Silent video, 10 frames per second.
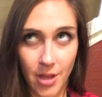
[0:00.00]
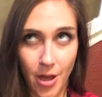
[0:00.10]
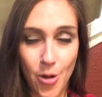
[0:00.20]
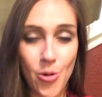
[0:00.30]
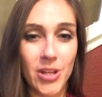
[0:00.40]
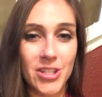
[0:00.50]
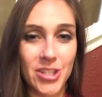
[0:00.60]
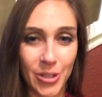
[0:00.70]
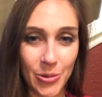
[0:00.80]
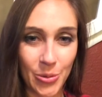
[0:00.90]

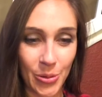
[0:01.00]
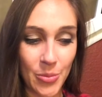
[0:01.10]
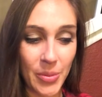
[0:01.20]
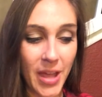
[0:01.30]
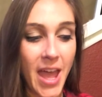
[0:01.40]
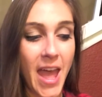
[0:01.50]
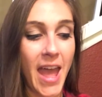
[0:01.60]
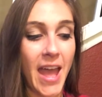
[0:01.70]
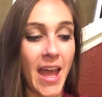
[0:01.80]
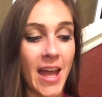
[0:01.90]
O2 group,
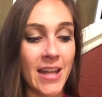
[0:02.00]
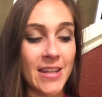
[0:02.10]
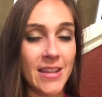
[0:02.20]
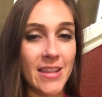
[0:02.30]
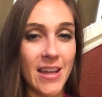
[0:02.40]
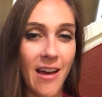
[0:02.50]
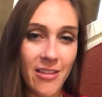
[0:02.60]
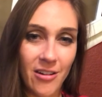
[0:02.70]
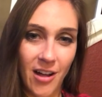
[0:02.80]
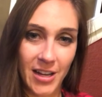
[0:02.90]
and the
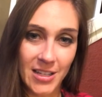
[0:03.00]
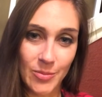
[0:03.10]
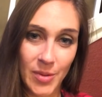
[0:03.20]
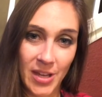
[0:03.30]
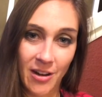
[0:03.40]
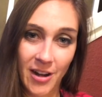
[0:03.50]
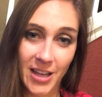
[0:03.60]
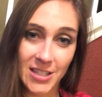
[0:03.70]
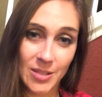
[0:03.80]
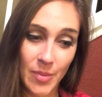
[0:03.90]
other audience being our
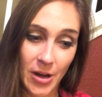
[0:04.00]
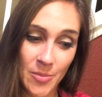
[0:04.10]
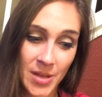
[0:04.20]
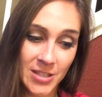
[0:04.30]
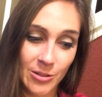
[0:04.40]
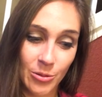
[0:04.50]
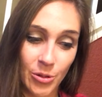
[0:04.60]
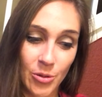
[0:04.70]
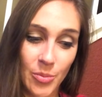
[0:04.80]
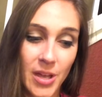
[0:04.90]
experimental
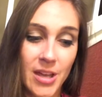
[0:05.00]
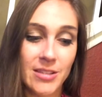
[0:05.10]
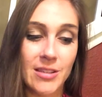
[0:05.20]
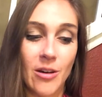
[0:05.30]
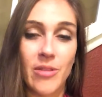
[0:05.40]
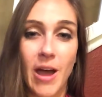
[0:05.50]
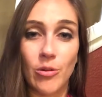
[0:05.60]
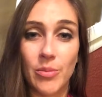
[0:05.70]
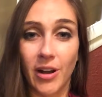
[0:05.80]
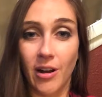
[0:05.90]
group. So that
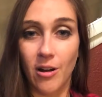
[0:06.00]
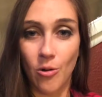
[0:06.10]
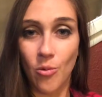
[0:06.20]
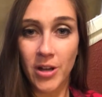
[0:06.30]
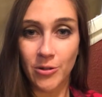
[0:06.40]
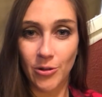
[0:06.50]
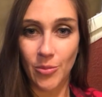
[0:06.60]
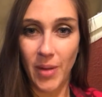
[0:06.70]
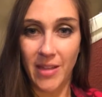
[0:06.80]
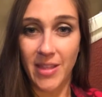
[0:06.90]
would be our O1
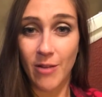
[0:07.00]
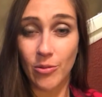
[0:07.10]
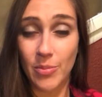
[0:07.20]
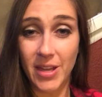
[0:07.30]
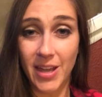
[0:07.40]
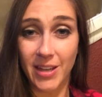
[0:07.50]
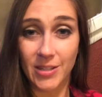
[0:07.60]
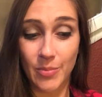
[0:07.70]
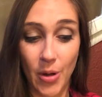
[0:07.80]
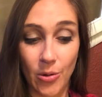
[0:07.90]
group, and they would be
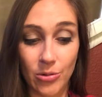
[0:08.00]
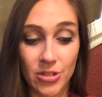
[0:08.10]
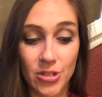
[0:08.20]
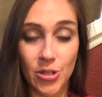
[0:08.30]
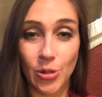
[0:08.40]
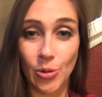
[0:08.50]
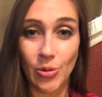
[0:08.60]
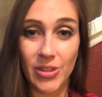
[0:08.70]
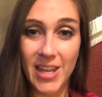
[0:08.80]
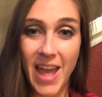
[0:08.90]
exposed to
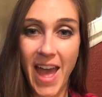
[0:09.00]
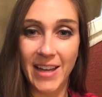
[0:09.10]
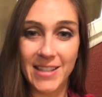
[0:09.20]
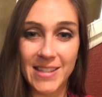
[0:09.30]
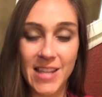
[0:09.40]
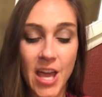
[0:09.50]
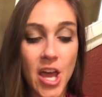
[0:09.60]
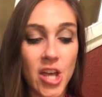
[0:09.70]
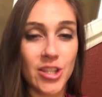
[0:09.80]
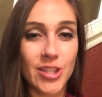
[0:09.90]
the X.
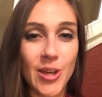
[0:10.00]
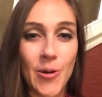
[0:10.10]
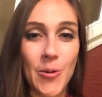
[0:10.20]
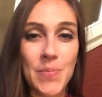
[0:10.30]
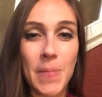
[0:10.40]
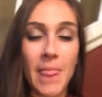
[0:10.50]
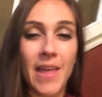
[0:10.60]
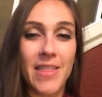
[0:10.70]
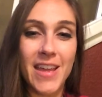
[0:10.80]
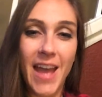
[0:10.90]
So
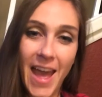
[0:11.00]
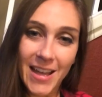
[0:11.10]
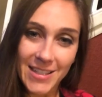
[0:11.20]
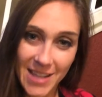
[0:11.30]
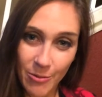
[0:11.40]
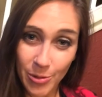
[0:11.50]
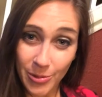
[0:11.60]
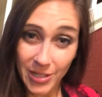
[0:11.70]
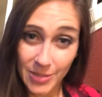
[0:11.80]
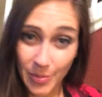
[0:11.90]
the X that we
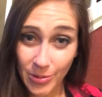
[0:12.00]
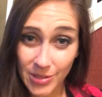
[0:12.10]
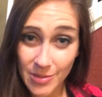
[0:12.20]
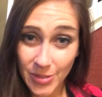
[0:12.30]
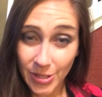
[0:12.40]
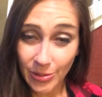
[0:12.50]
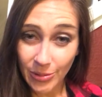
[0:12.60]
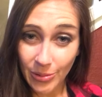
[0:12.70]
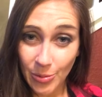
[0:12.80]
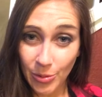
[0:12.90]
would expose them
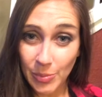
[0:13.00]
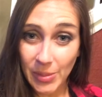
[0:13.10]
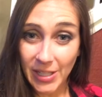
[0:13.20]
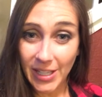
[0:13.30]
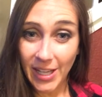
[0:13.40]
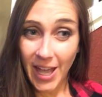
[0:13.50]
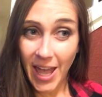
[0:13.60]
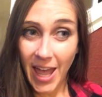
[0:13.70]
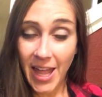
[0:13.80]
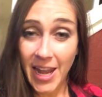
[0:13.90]
to would be
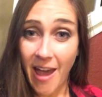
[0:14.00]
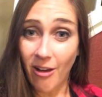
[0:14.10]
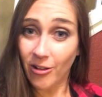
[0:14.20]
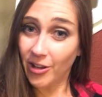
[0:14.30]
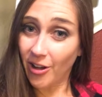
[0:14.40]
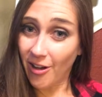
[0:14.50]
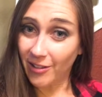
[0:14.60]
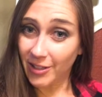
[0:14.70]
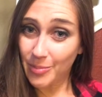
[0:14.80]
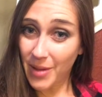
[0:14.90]
an
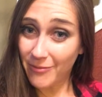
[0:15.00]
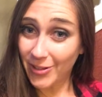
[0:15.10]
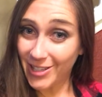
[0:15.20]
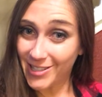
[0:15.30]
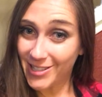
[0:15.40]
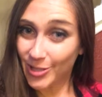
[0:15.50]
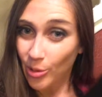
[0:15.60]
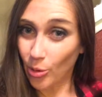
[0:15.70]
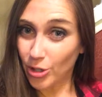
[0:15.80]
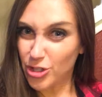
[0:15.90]
alcoholic beverage,
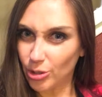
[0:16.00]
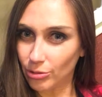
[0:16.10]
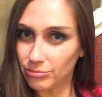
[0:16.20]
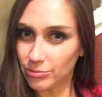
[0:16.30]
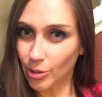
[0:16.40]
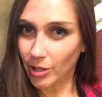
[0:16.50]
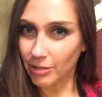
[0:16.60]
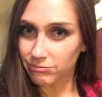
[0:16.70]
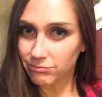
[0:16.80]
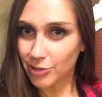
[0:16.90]
or two, or
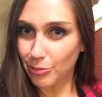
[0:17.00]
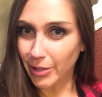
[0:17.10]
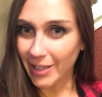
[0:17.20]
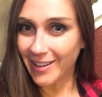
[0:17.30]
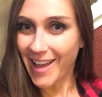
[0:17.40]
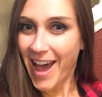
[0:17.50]
three.